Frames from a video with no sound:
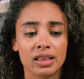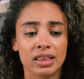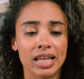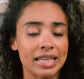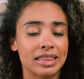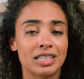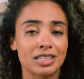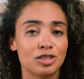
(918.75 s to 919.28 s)

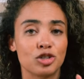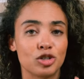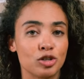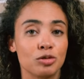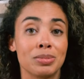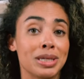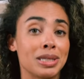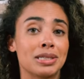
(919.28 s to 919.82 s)
let this
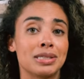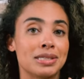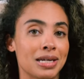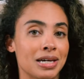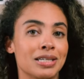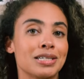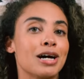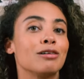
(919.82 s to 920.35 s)
shoe be the
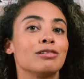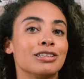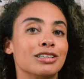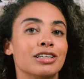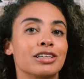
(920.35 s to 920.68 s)
standout